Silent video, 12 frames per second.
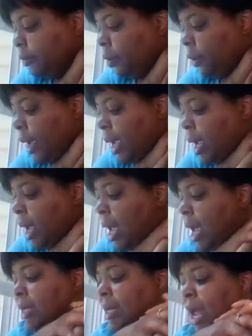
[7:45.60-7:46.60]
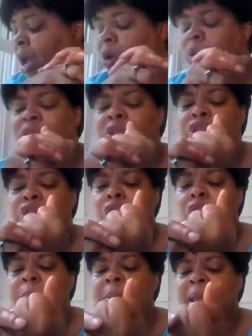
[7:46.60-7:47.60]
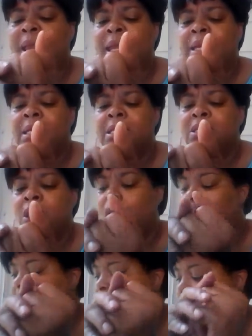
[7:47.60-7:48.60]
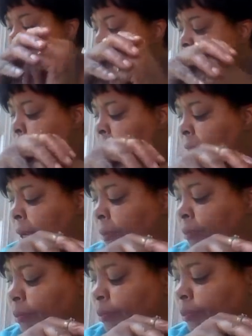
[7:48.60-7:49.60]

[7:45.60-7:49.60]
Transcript: Okay. Now, the third plane is called the mental plane.